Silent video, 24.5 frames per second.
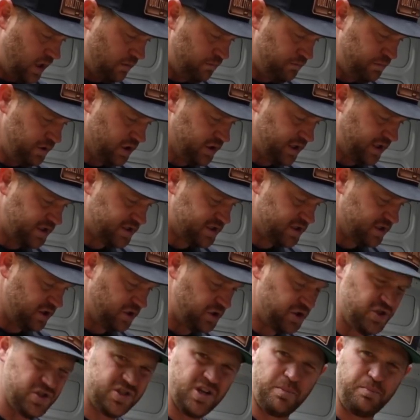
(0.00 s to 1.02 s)
Building
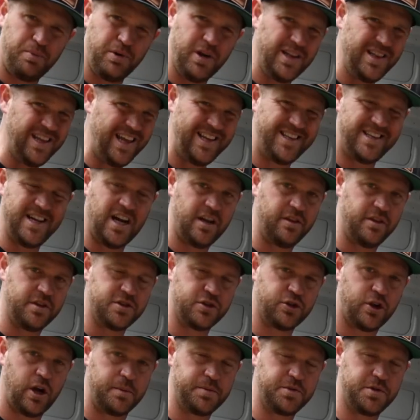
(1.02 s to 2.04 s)
Solutions. I'll put a link down in the
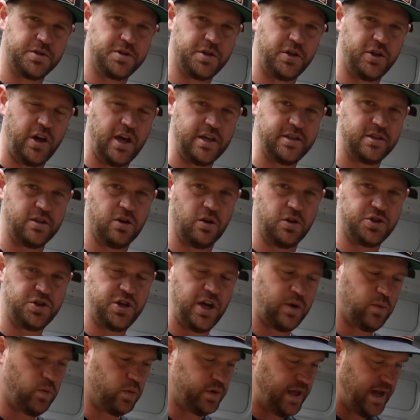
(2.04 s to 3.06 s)
description so you guys can go
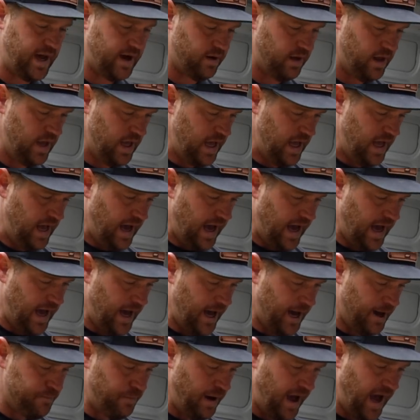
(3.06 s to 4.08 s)
check one out.
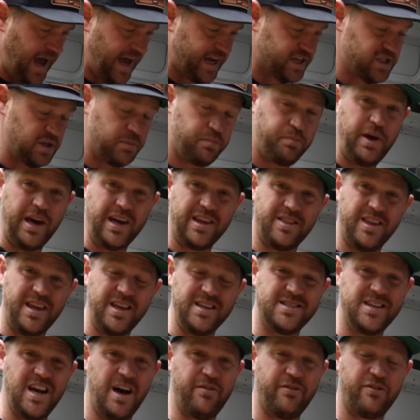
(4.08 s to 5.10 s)
I actually picked
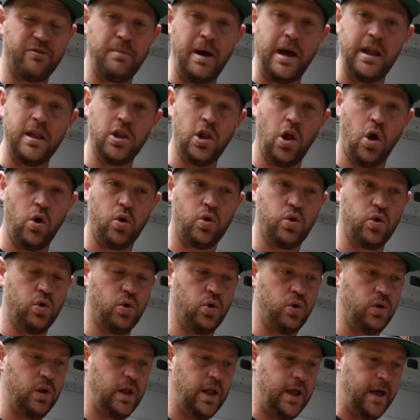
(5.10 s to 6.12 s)
these up from my
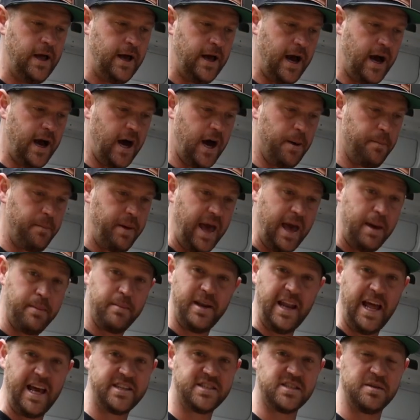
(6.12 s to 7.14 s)
local
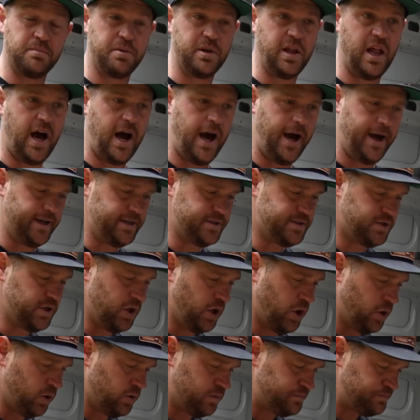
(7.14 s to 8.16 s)
M&A supply.
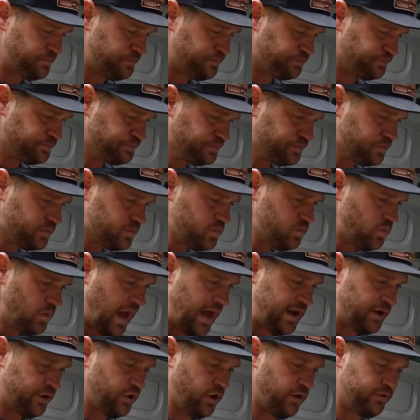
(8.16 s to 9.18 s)
So
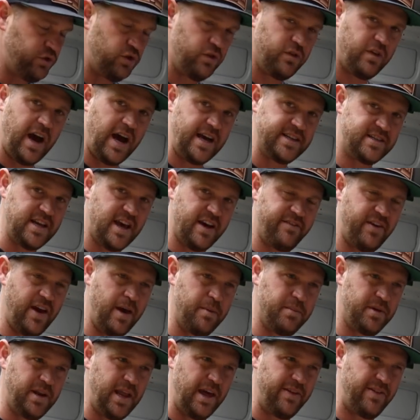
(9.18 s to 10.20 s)
I don't know if you guys have
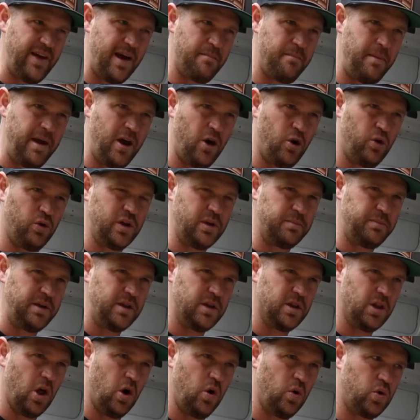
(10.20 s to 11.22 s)
M&A. That may only be
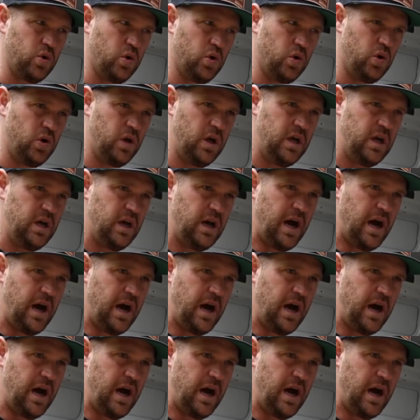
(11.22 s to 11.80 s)
local.